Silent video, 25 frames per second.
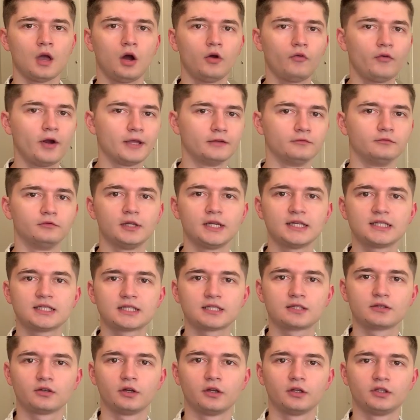All right,
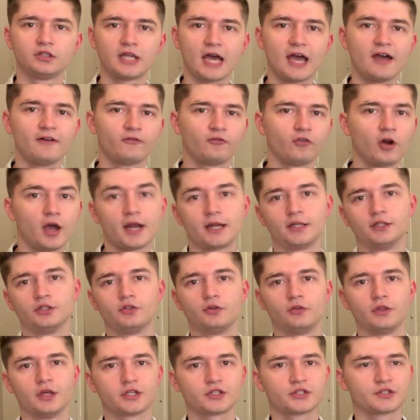let's dive right
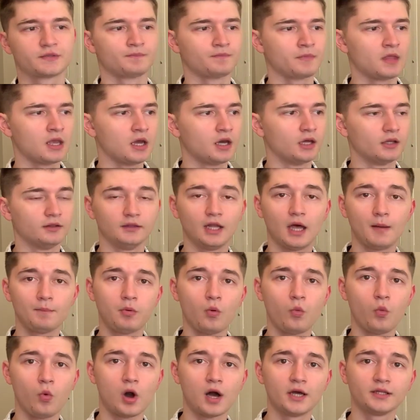into this.
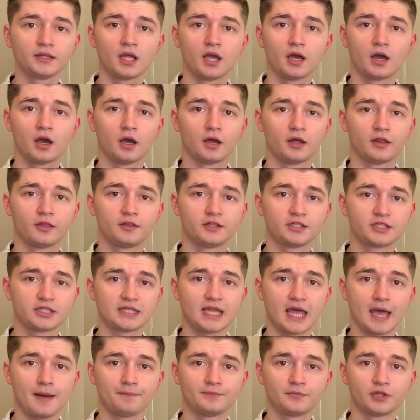Number one
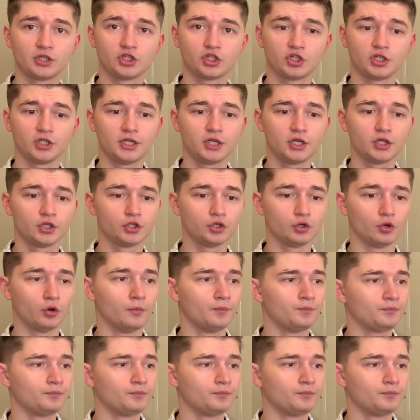step that you need to do,